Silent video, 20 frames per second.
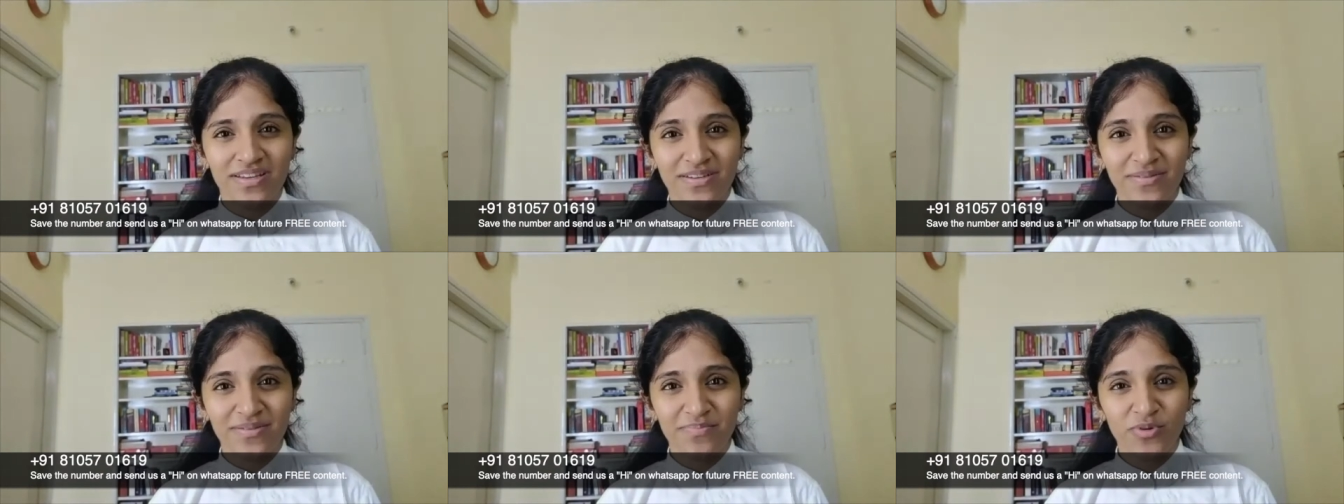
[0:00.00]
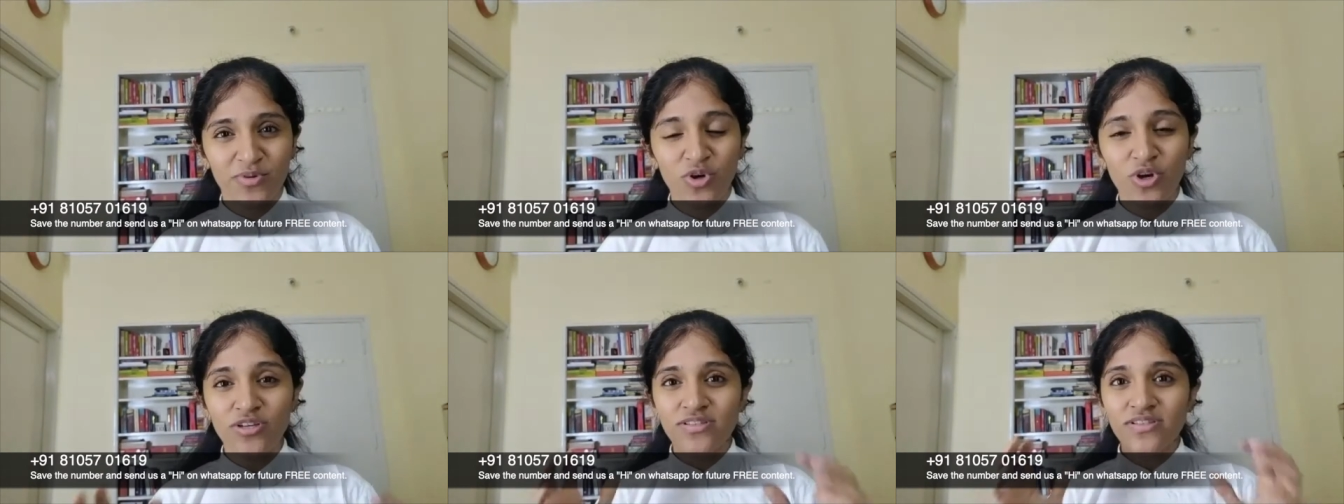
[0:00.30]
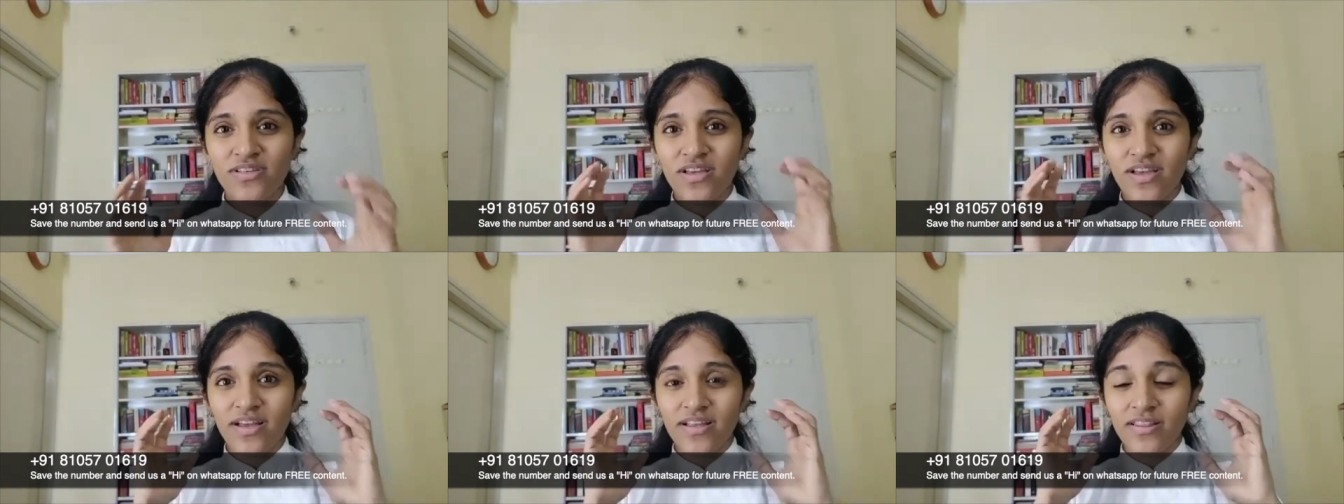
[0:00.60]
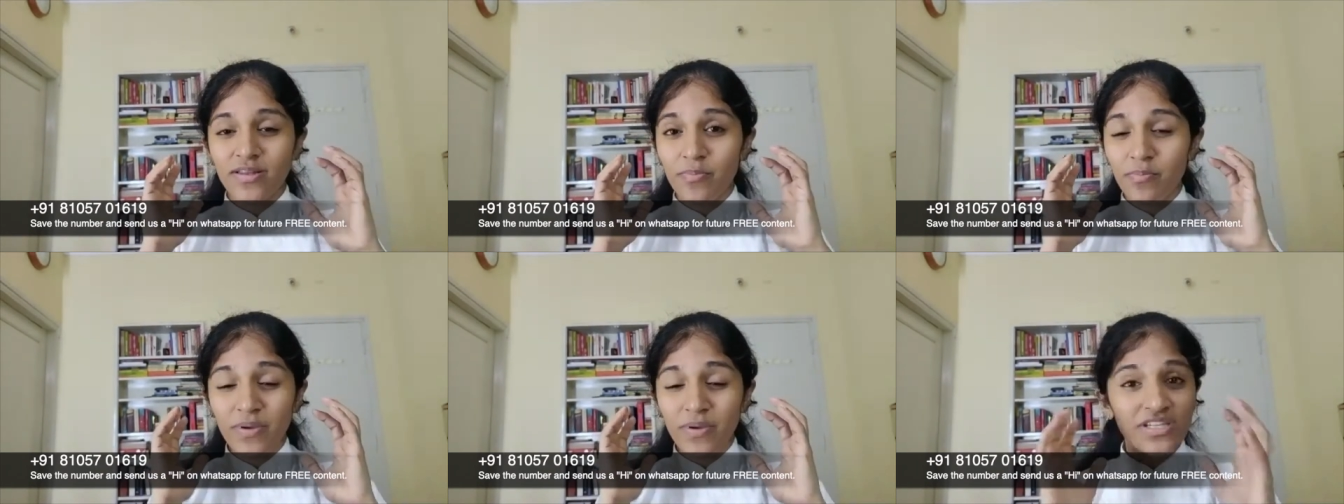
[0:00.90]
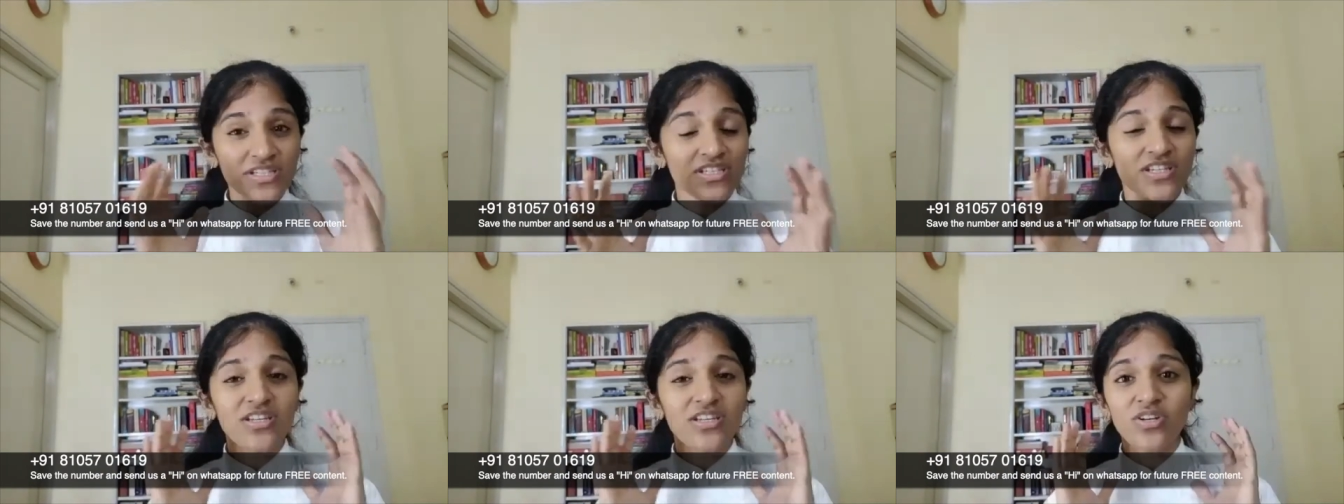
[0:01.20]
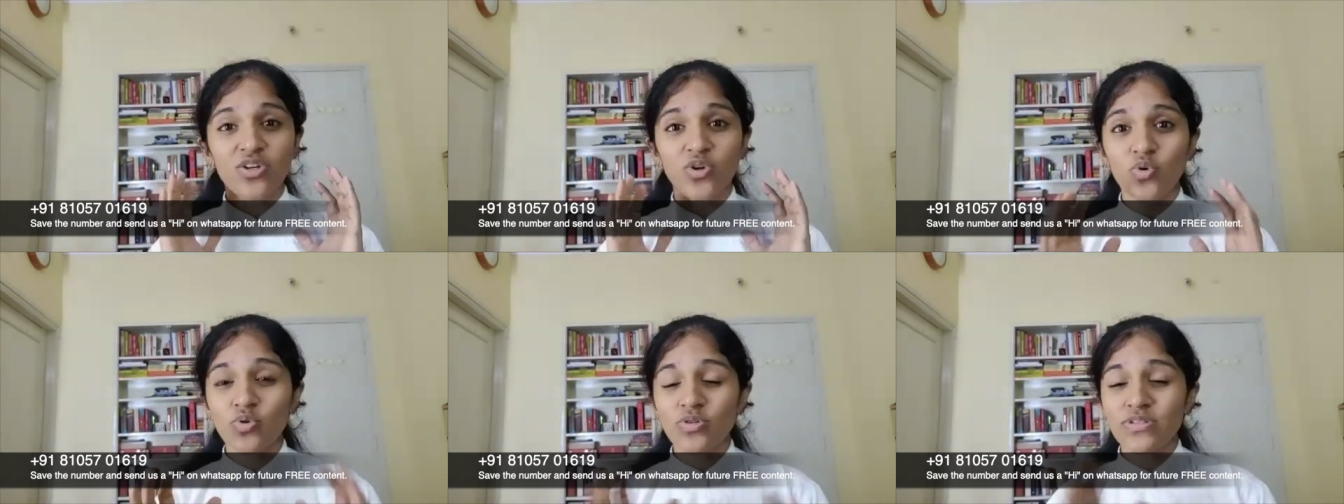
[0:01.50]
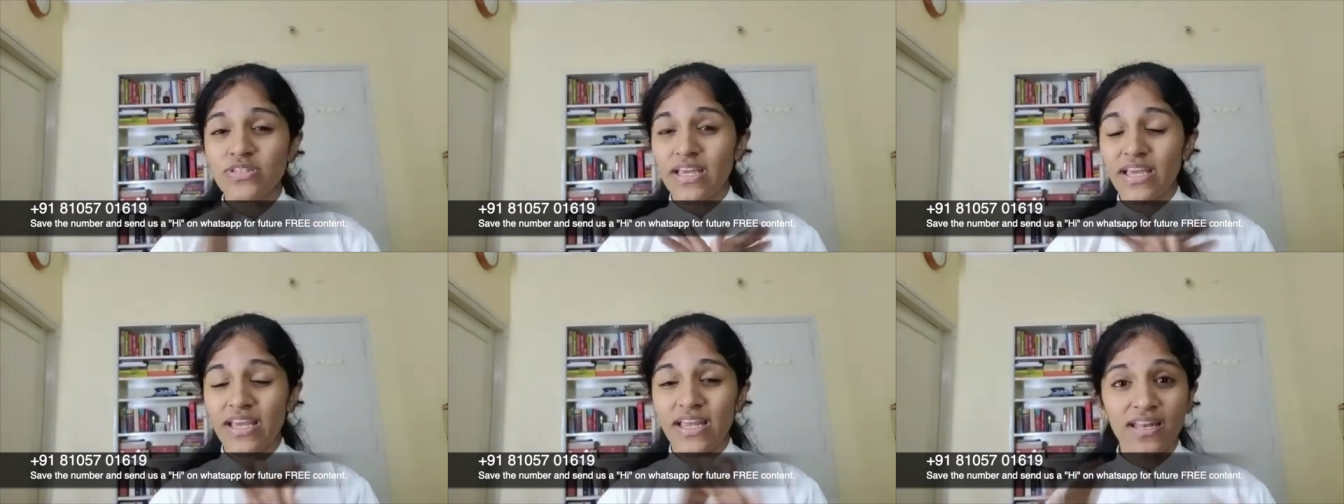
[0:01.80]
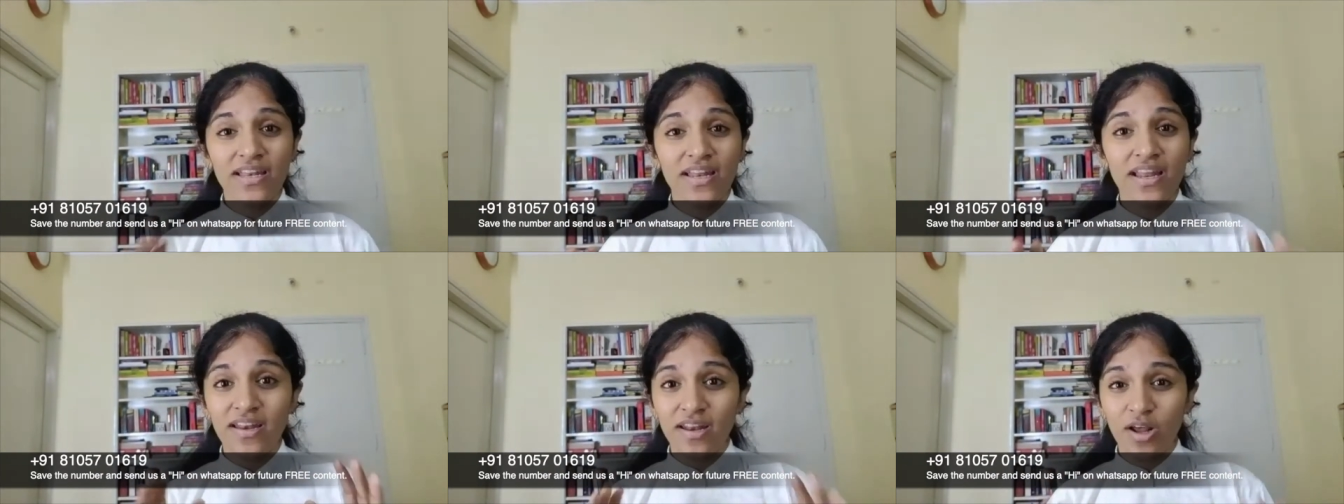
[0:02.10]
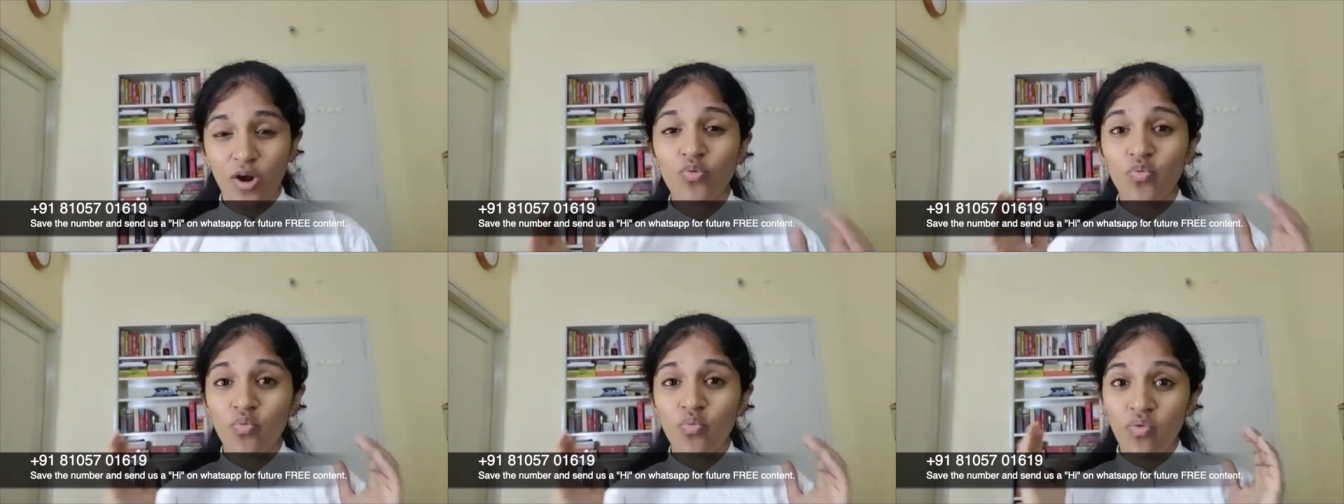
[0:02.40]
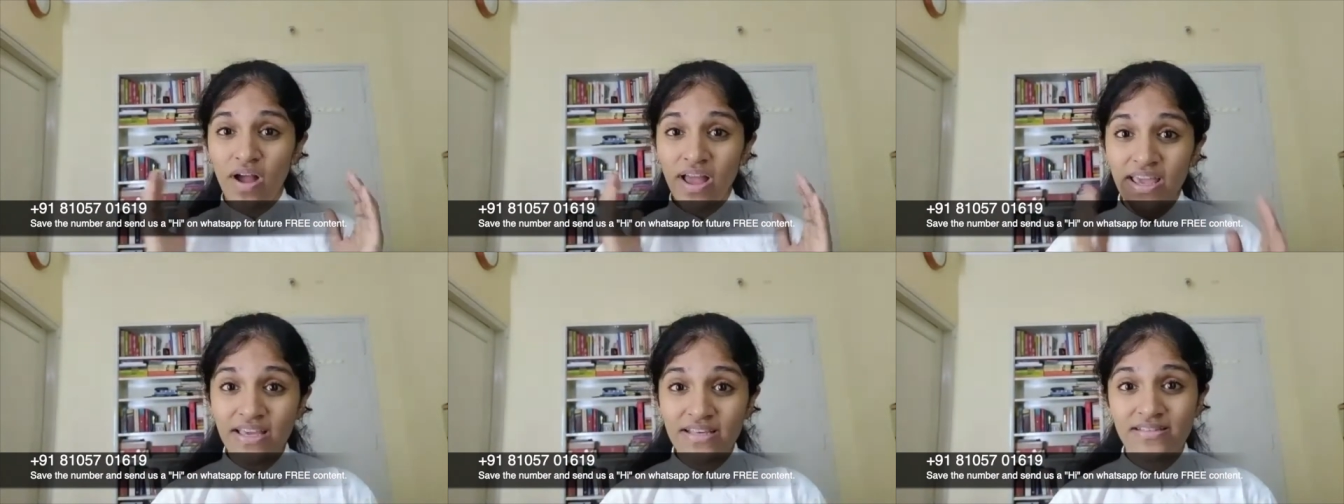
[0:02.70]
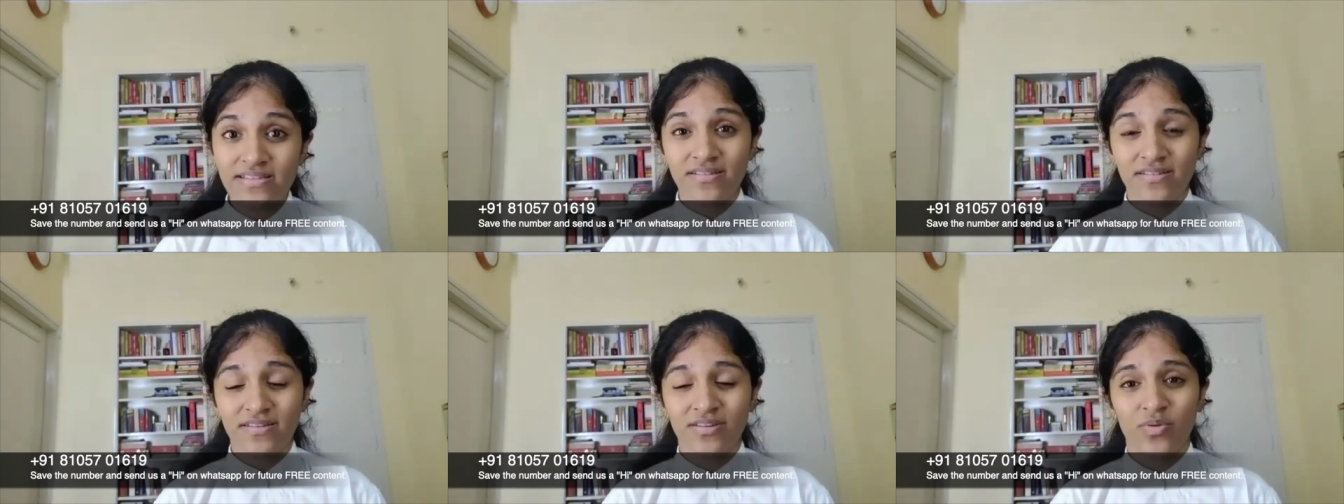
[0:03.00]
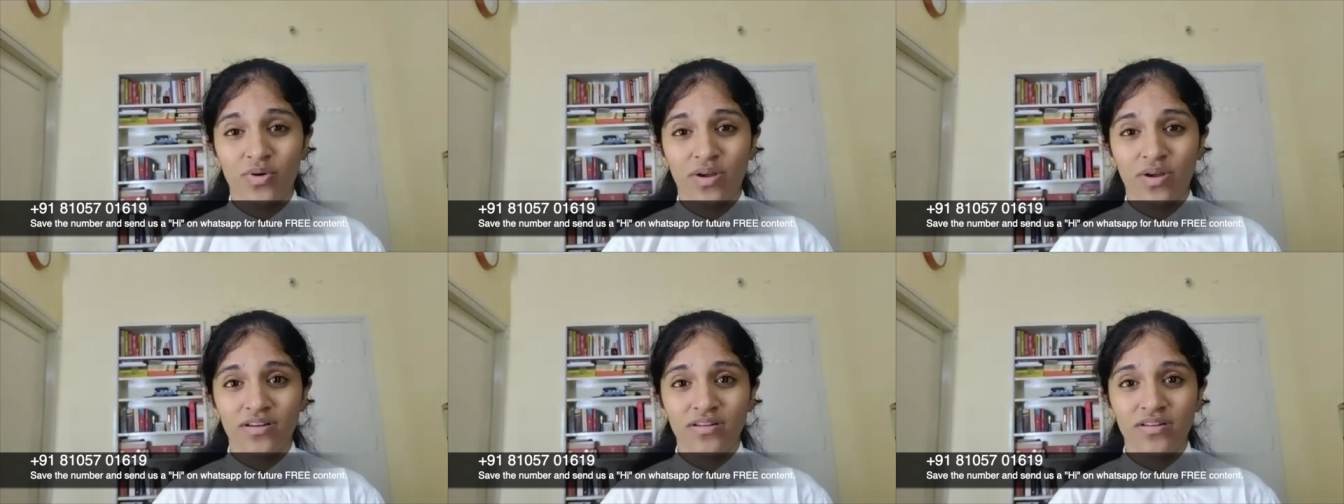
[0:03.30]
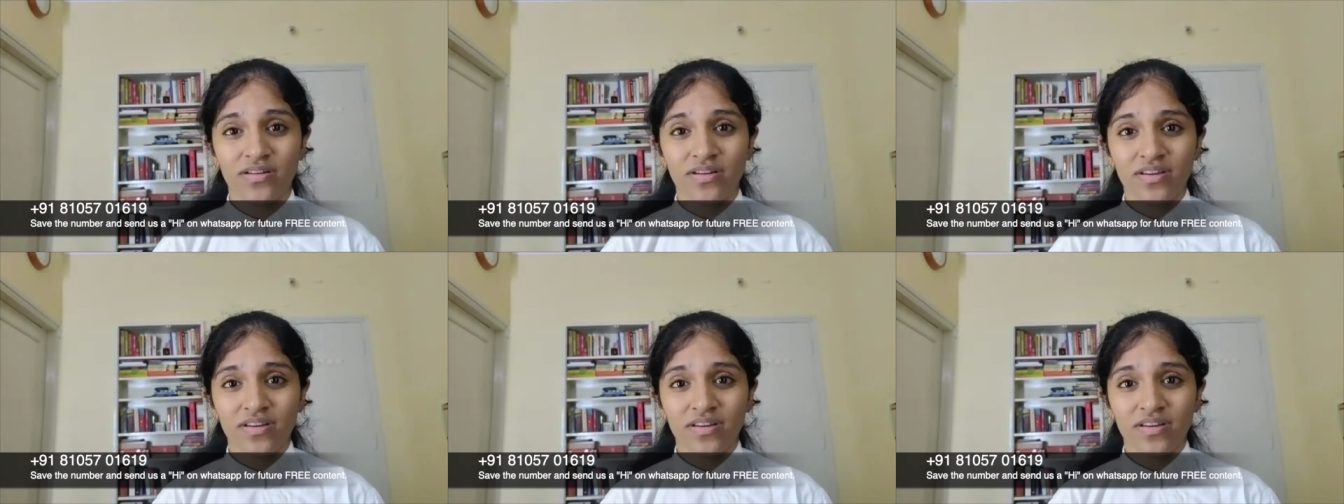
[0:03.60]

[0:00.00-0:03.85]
because the patient knows in and out why is it required.